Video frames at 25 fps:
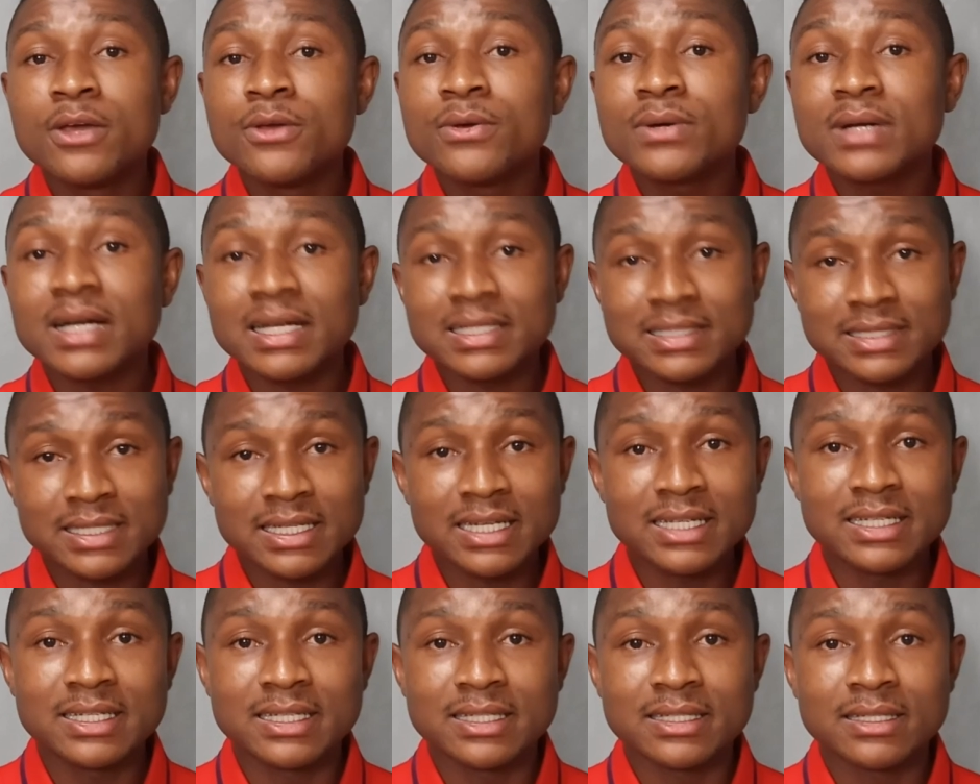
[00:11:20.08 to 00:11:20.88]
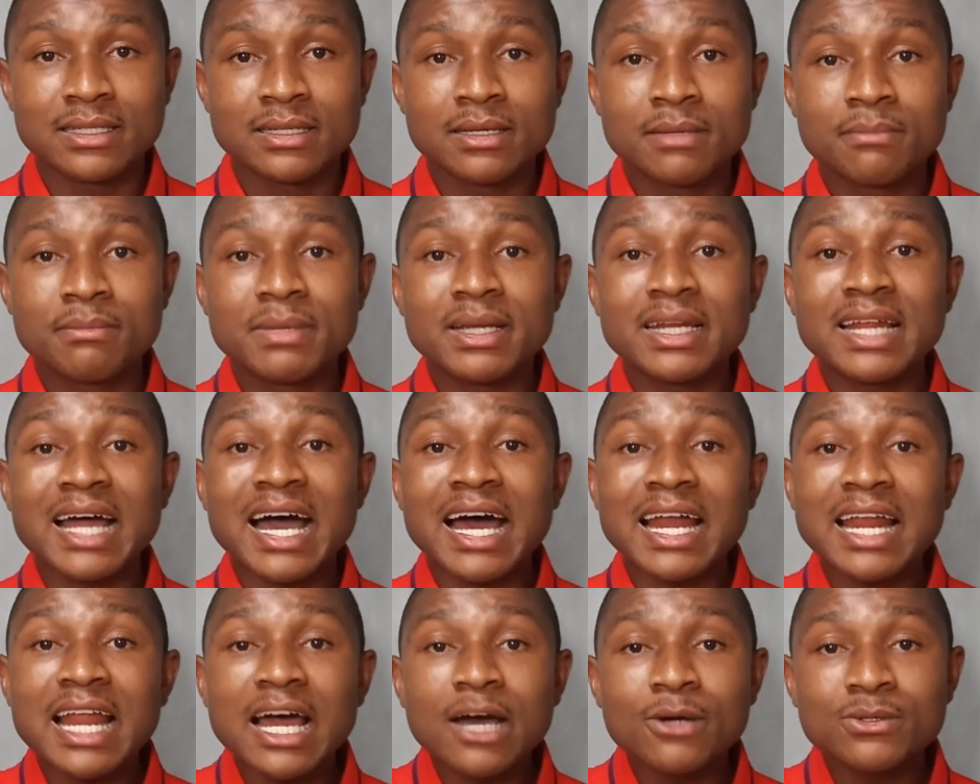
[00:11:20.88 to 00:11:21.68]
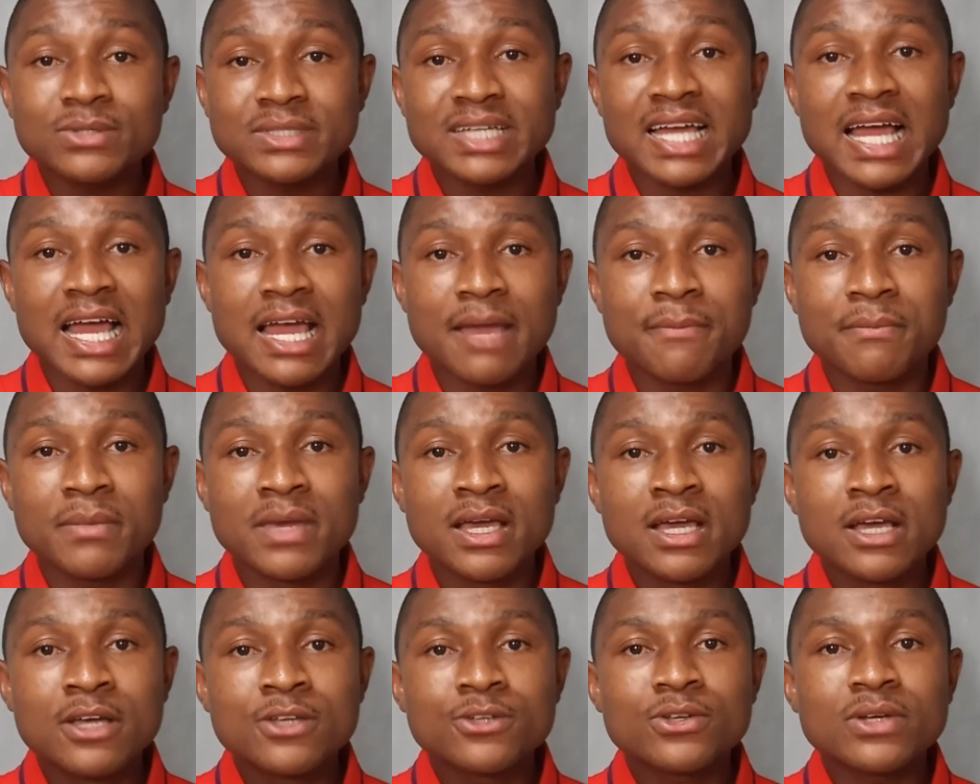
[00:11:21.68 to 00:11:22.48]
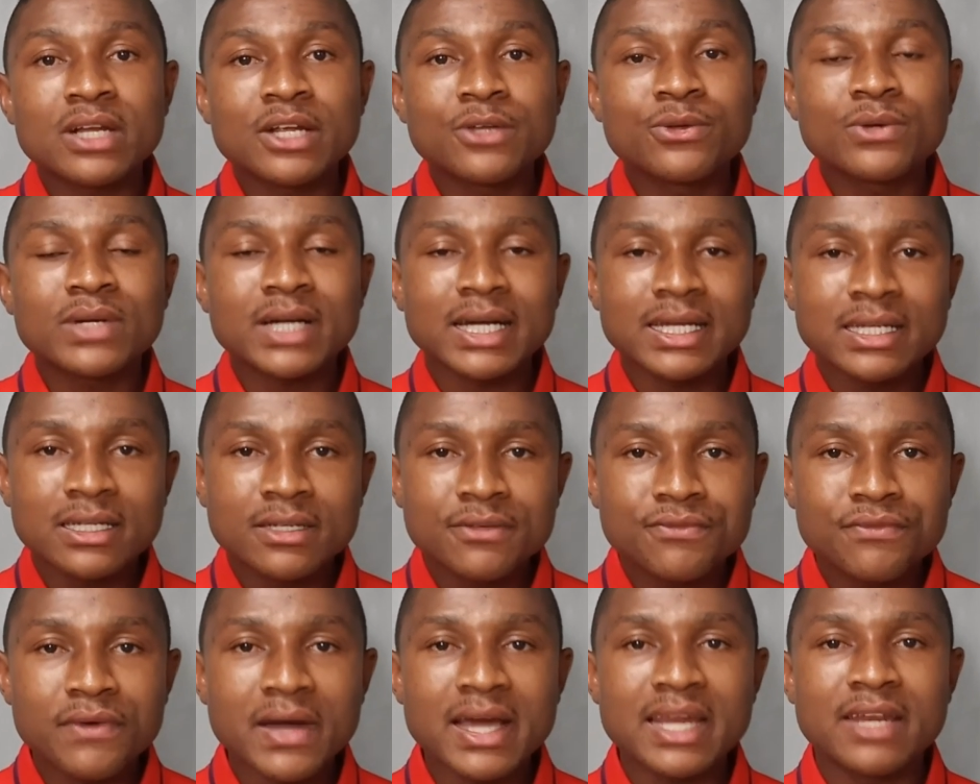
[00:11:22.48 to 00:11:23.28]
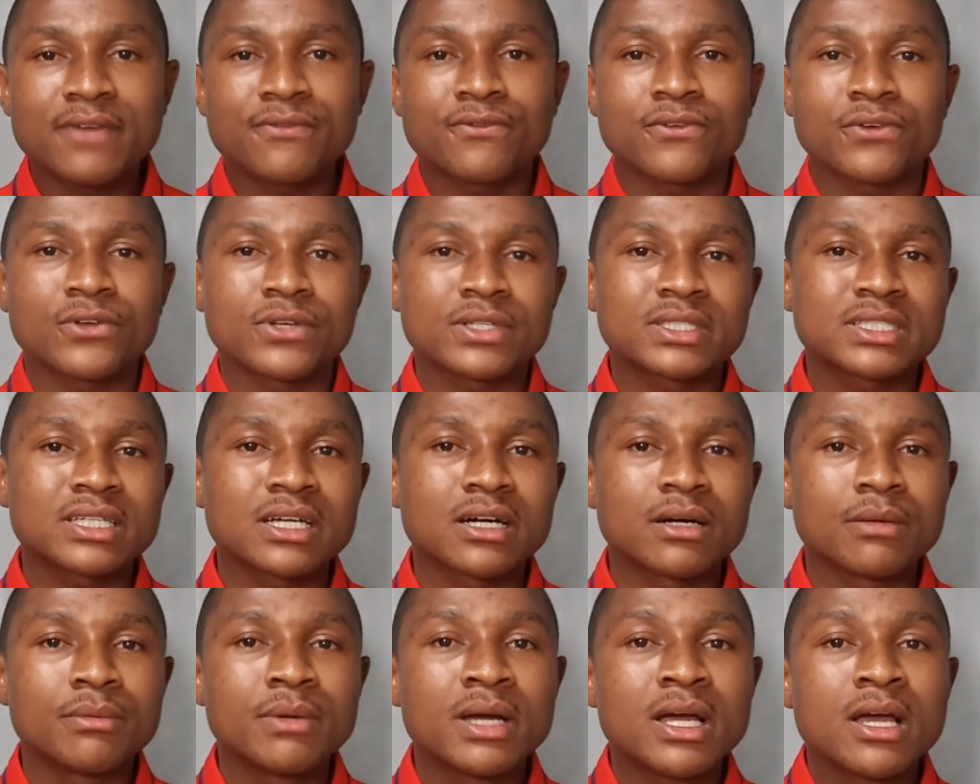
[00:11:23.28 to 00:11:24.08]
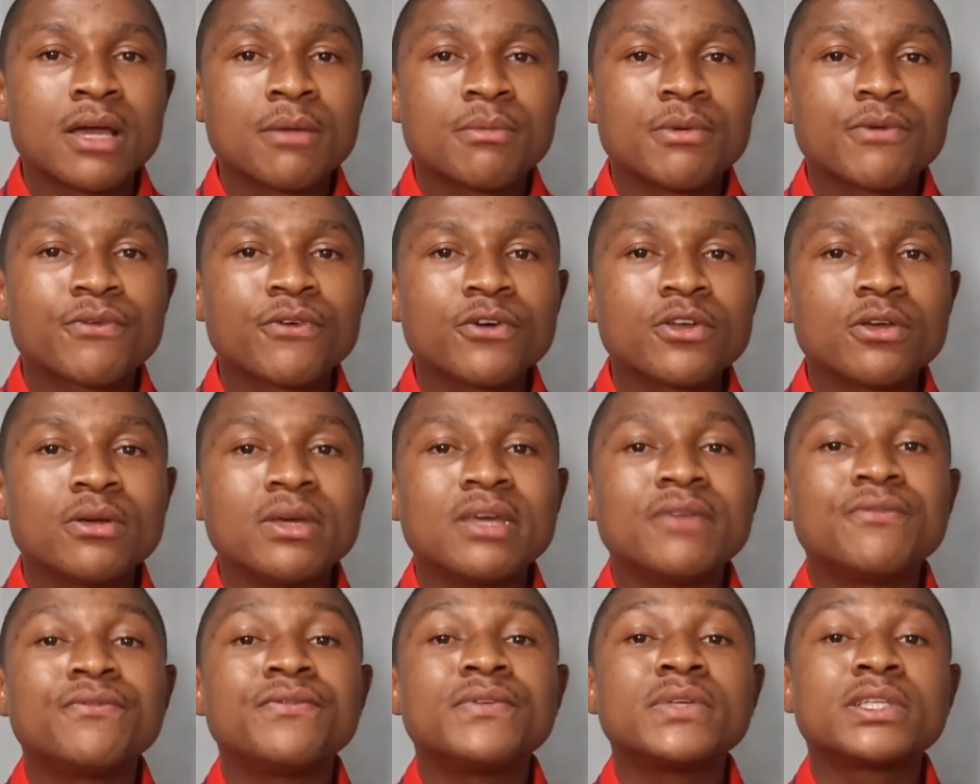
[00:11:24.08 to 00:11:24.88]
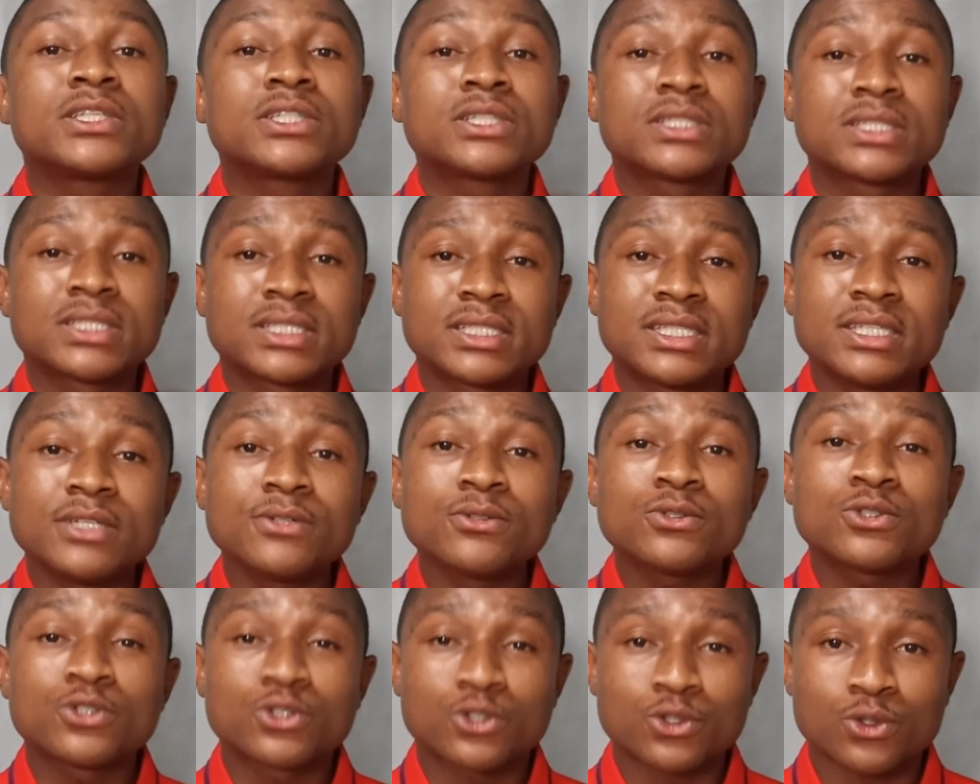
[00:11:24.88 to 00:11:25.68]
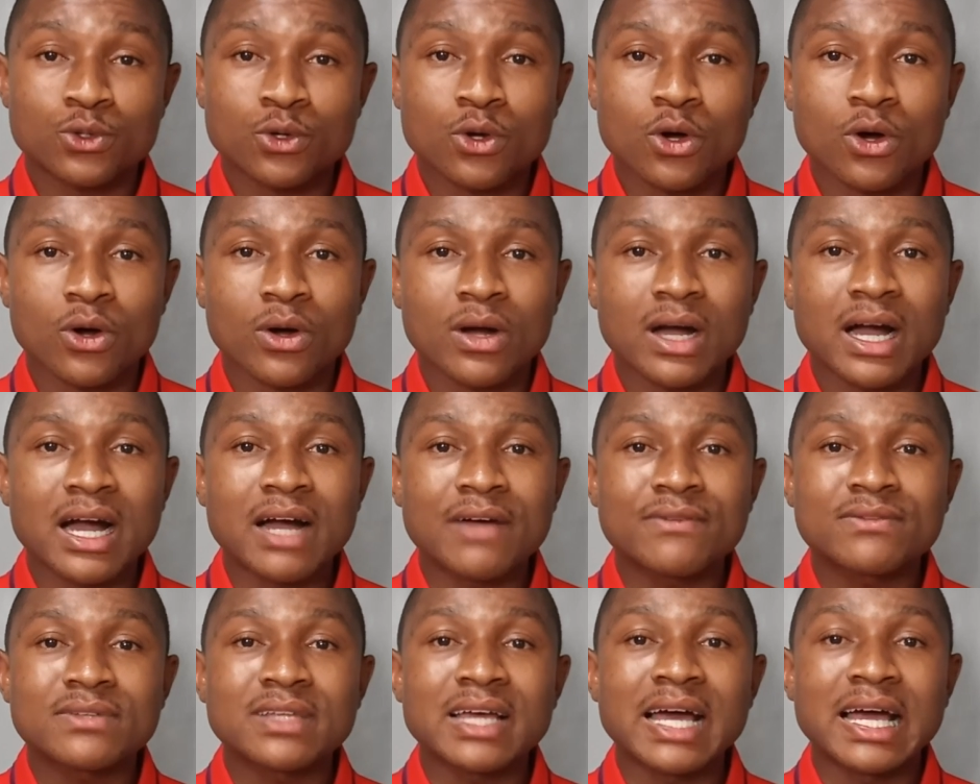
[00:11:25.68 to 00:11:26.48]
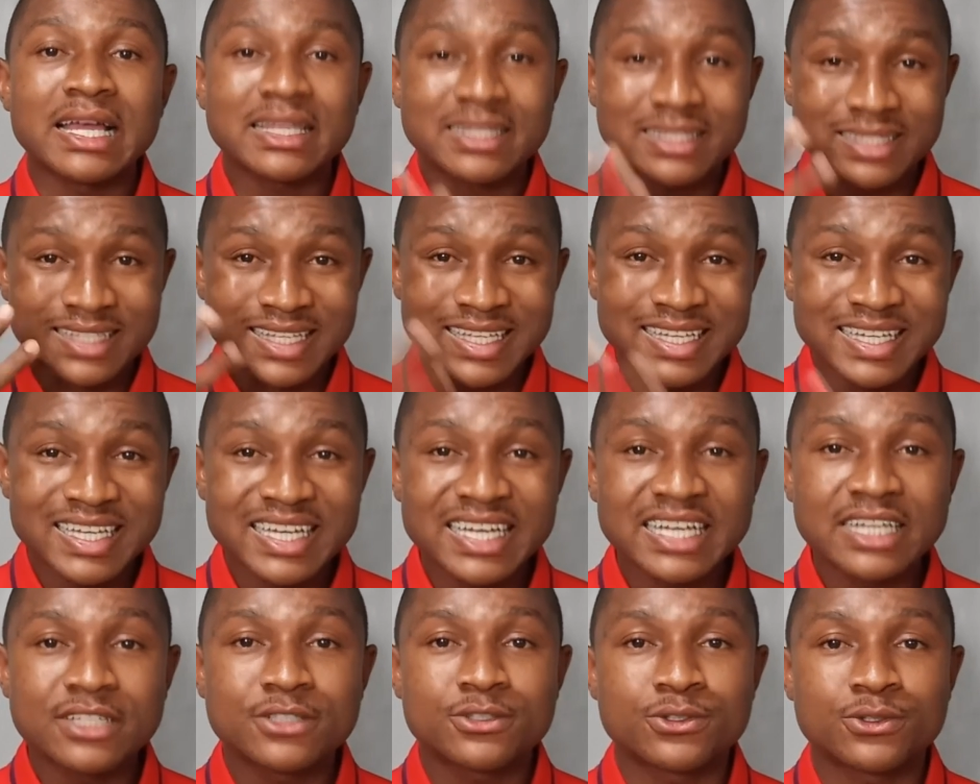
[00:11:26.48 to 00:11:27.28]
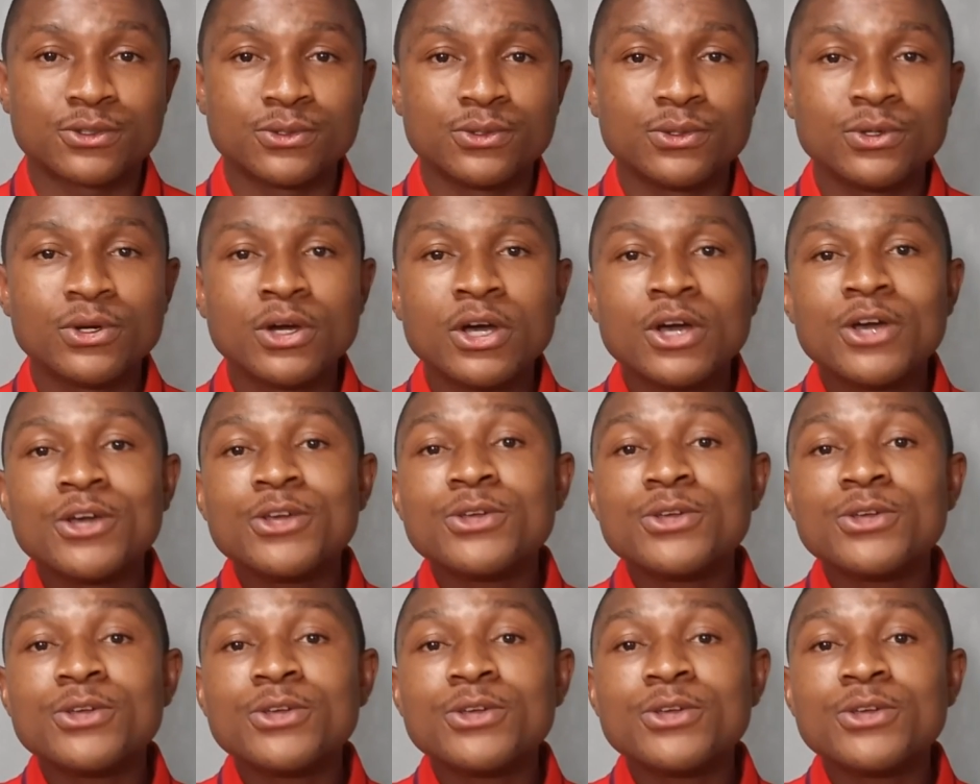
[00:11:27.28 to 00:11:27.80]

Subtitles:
You can tell it, but allow time so that you can define it for yourself before you, if it's still strong after thinking it through,